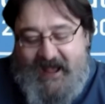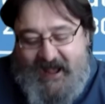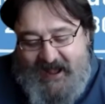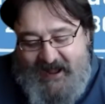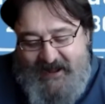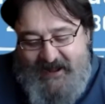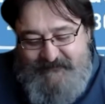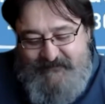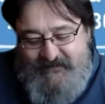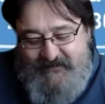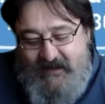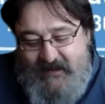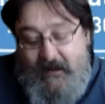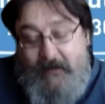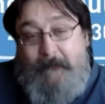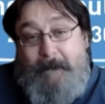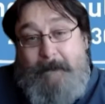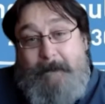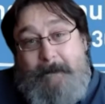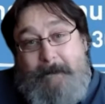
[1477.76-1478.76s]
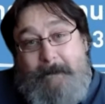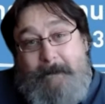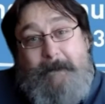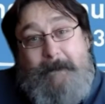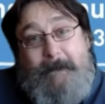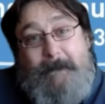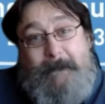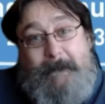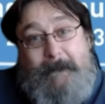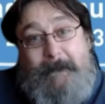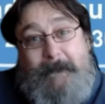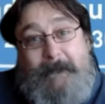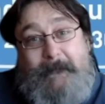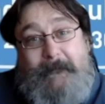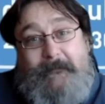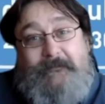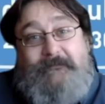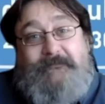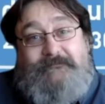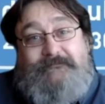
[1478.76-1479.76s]
We know from testing
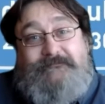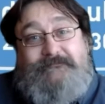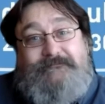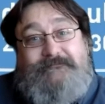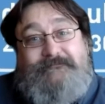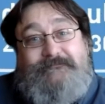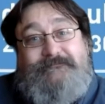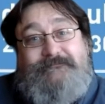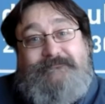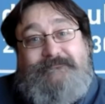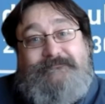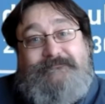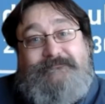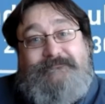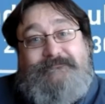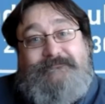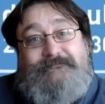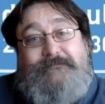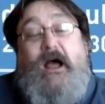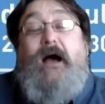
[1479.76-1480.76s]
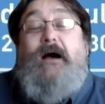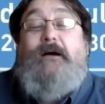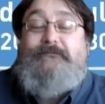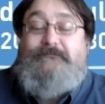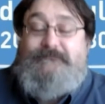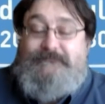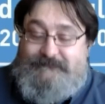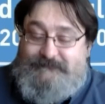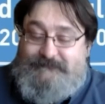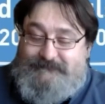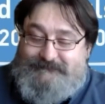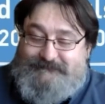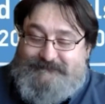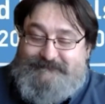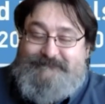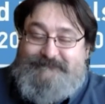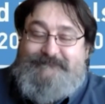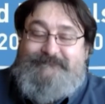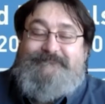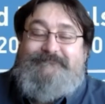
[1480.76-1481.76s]
experience that things tend to break
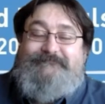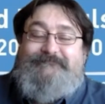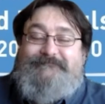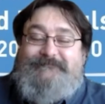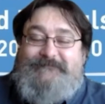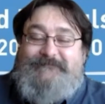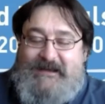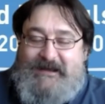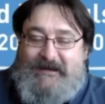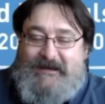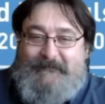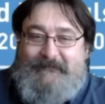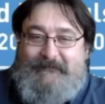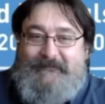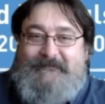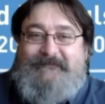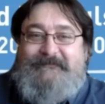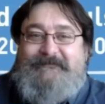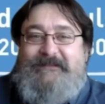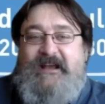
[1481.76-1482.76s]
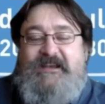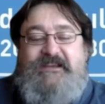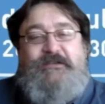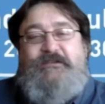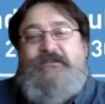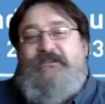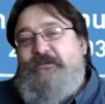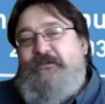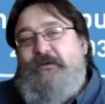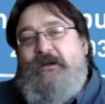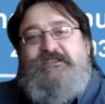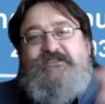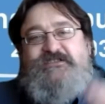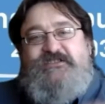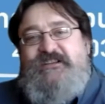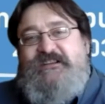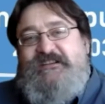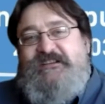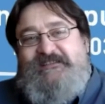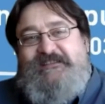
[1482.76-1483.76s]
always. Yeah. And you
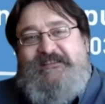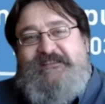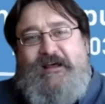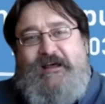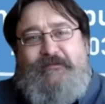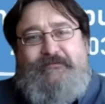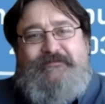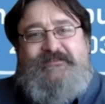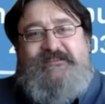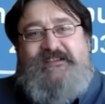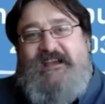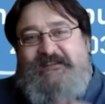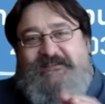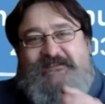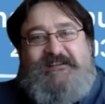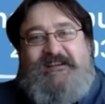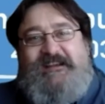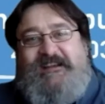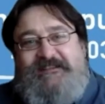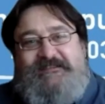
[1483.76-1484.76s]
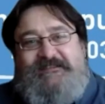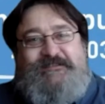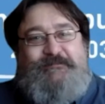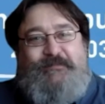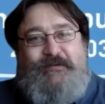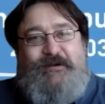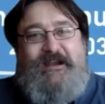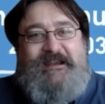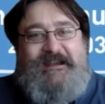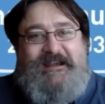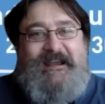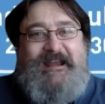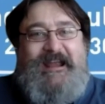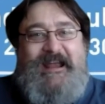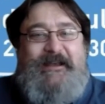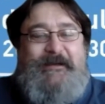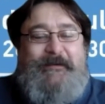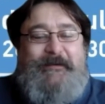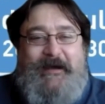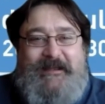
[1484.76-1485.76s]
engineers love testing it to braking
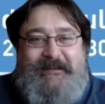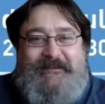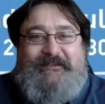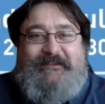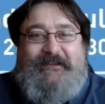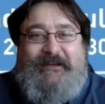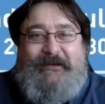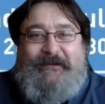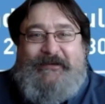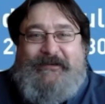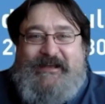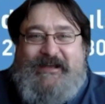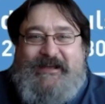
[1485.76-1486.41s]
anyway. So